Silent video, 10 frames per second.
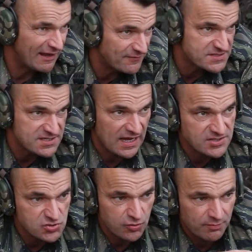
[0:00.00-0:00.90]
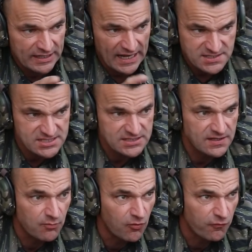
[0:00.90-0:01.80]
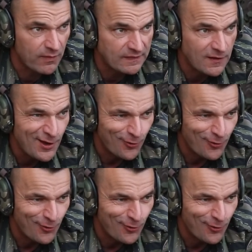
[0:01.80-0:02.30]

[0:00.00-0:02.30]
the left side, so you may not see the movement